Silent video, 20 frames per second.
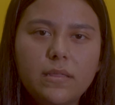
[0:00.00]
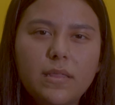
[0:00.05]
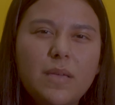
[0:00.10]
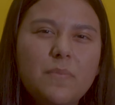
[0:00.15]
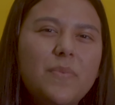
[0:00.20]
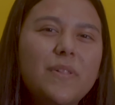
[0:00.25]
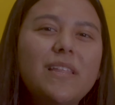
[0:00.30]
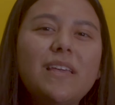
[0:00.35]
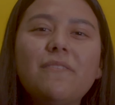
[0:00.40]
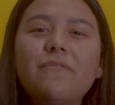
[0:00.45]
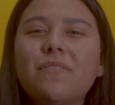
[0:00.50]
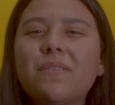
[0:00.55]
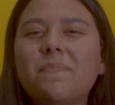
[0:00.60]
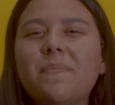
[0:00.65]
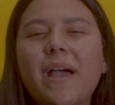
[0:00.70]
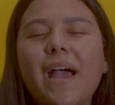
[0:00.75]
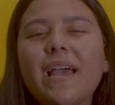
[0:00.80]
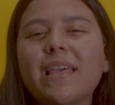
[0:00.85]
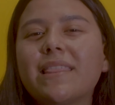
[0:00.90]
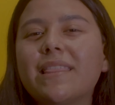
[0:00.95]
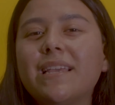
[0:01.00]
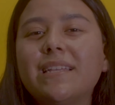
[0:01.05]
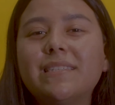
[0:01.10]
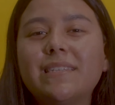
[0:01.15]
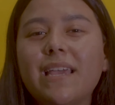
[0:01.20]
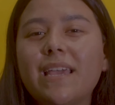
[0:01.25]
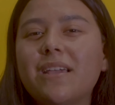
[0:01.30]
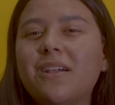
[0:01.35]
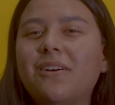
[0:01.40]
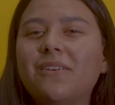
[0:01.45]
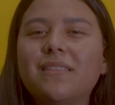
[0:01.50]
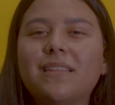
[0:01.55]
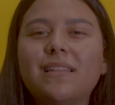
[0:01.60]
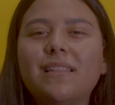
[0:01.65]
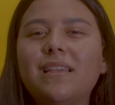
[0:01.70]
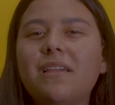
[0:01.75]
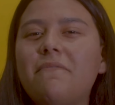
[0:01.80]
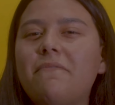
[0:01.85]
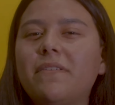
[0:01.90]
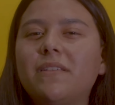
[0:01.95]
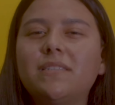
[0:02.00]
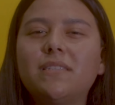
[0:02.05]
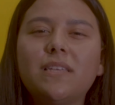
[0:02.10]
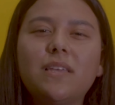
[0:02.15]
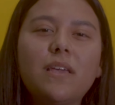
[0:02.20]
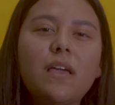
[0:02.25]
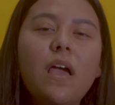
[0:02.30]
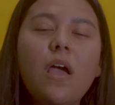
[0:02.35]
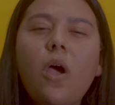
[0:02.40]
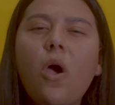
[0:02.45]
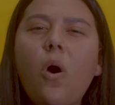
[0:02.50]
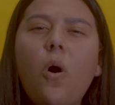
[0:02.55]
They believe the path they take on the leaf is the